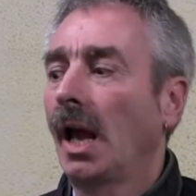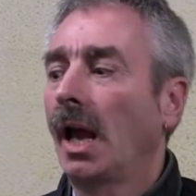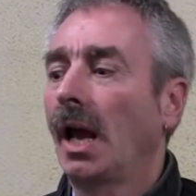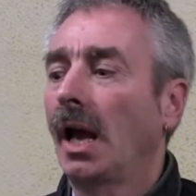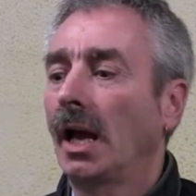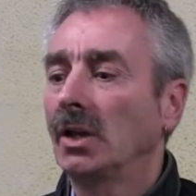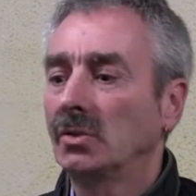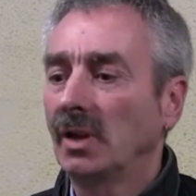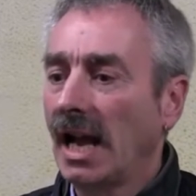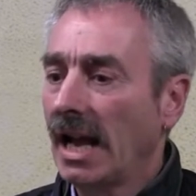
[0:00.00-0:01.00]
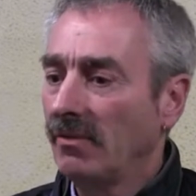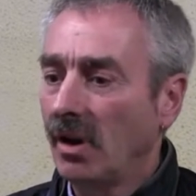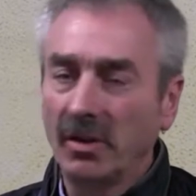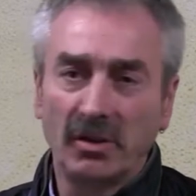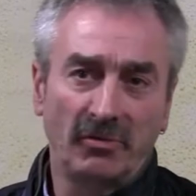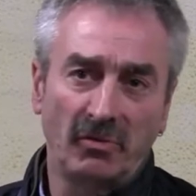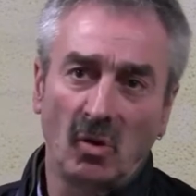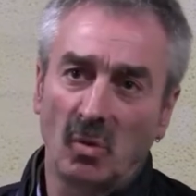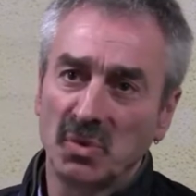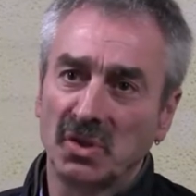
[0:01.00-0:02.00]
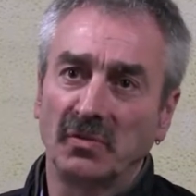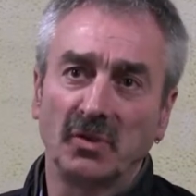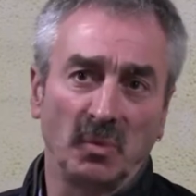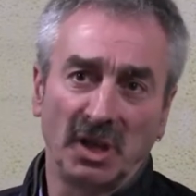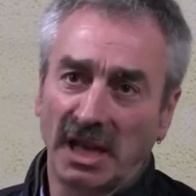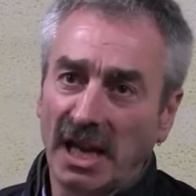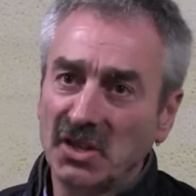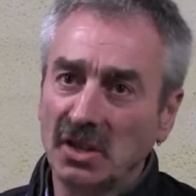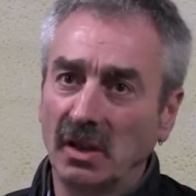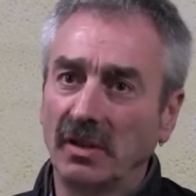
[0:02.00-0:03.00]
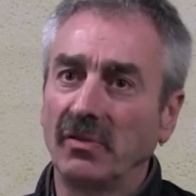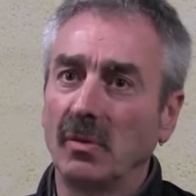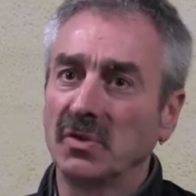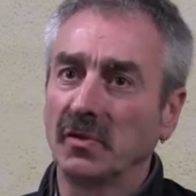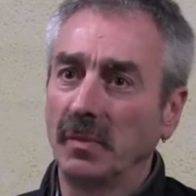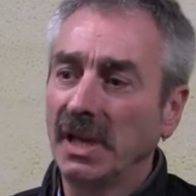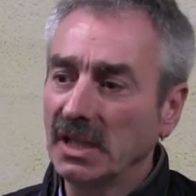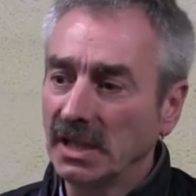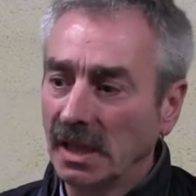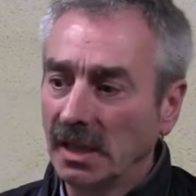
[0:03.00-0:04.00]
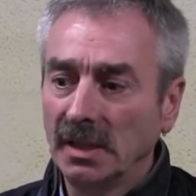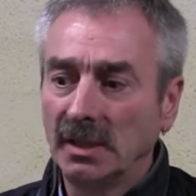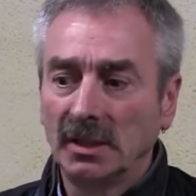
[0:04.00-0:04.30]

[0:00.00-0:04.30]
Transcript: to have other forms of communication, other forms of media,